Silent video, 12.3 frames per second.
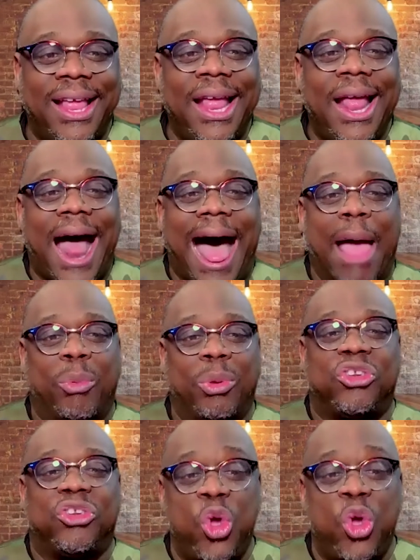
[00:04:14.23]
I
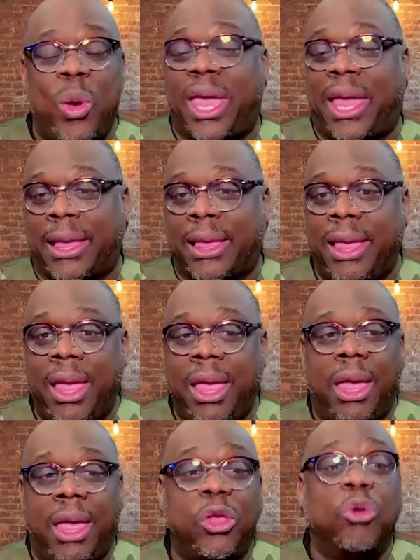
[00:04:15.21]
was doing
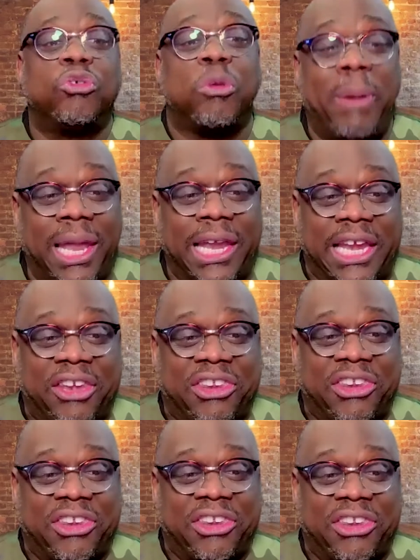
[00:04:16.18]
usability
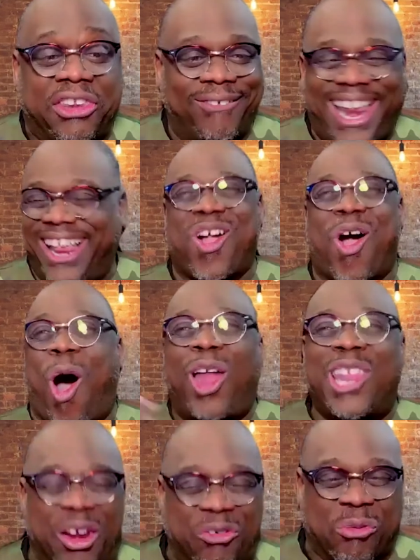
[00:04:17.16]
testing. I didn't call
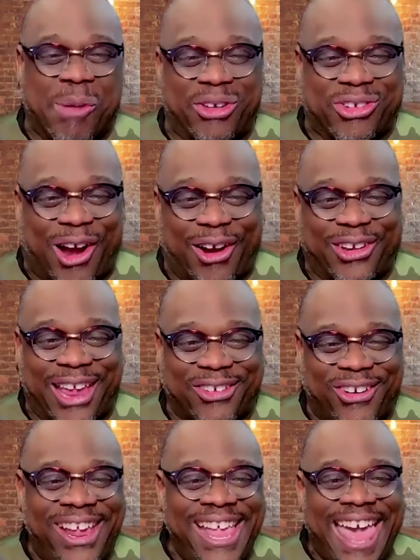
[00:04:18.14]
it information
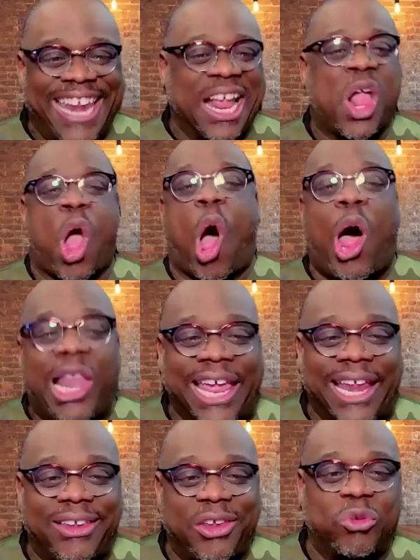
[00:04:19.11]
architecture. I didn't call
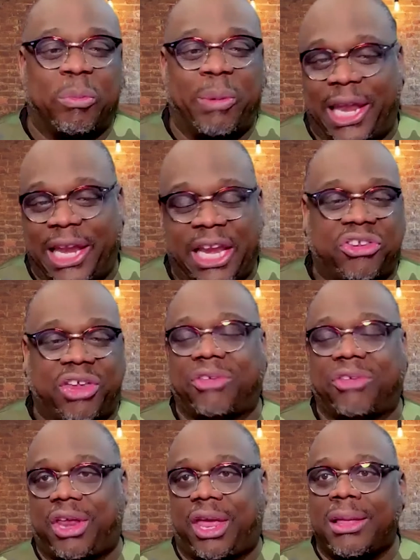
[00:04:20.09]
it usability
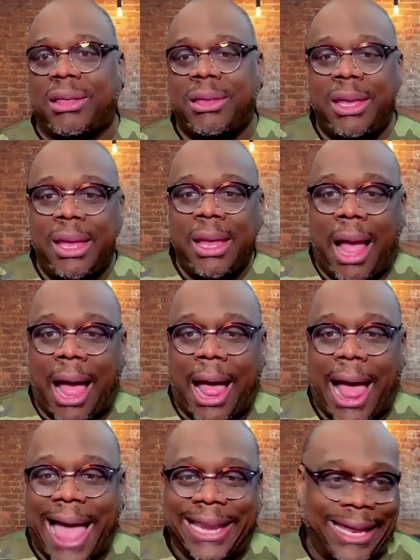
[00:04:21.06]
testing.
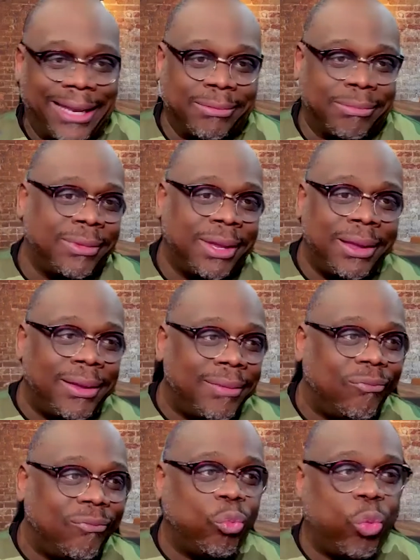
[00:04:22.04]
I didn't
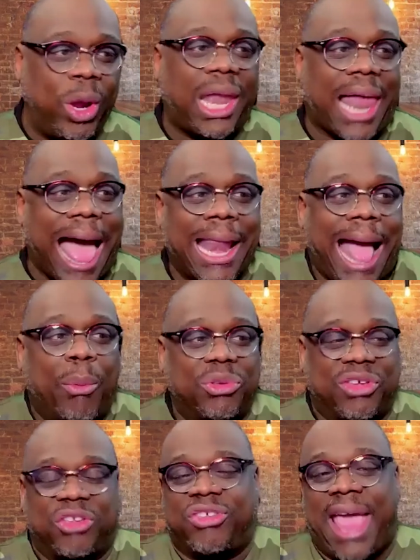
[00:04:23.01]
realize I was
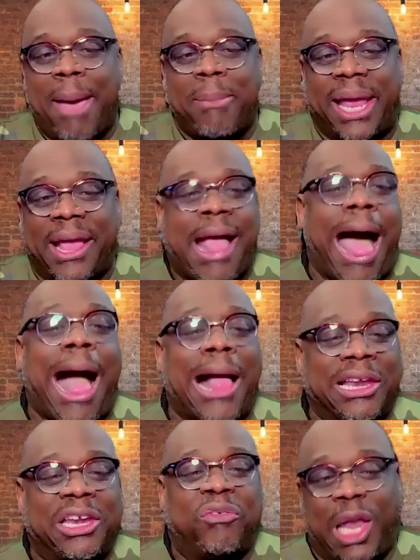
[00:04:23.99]
examining
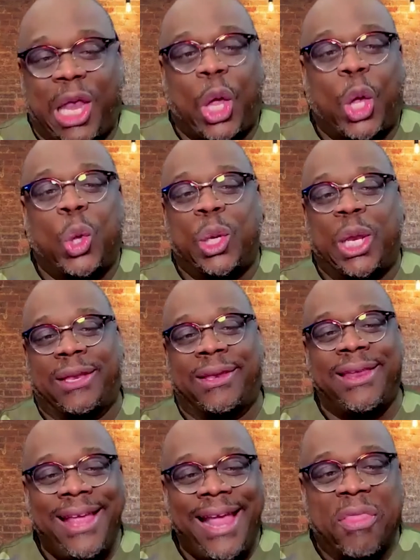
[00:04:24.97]
cognitive load and
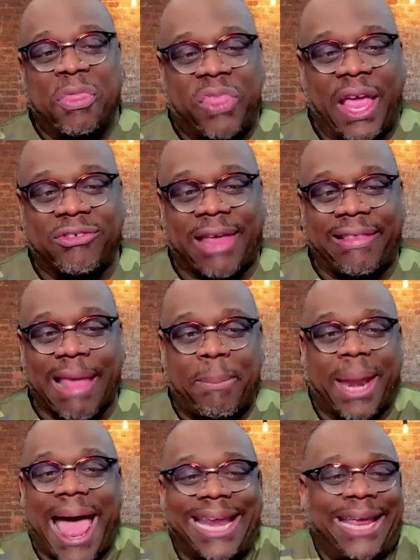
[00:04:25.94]
things like that,
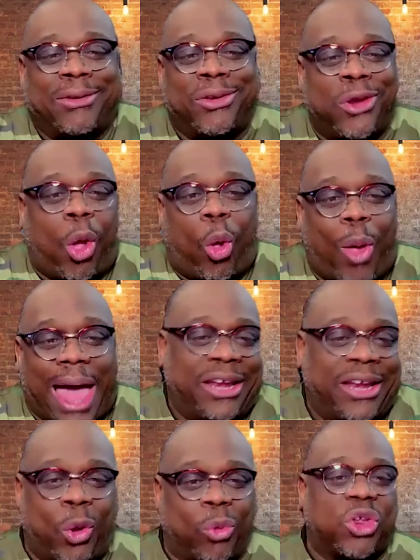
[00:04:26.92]
but I didn't know
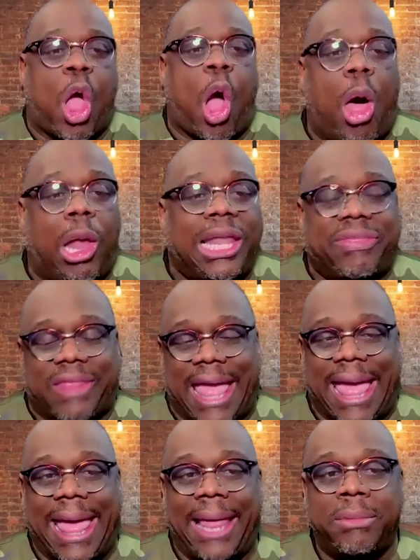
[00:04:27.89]
to call it
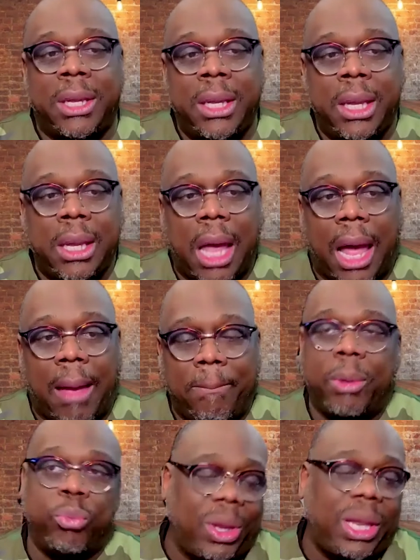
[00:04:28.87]
that.
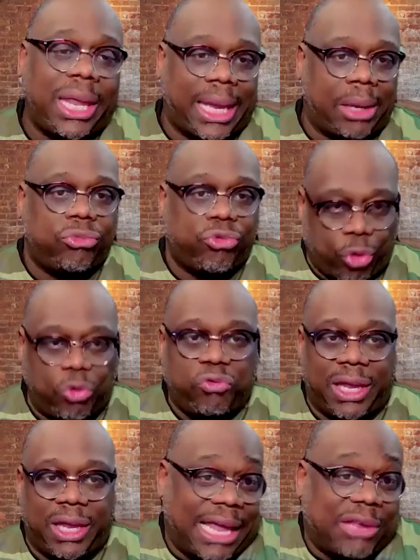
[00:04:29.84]
But really,
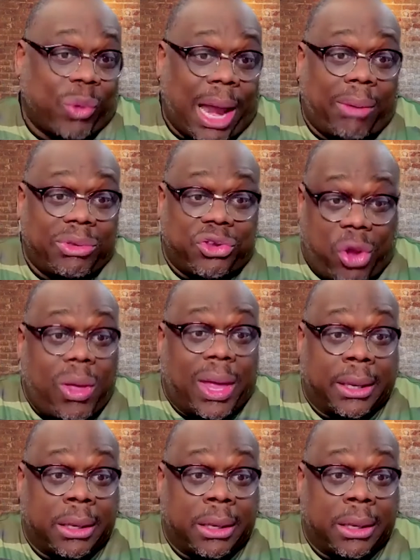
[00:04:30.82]
truthfully, that's what I was doing.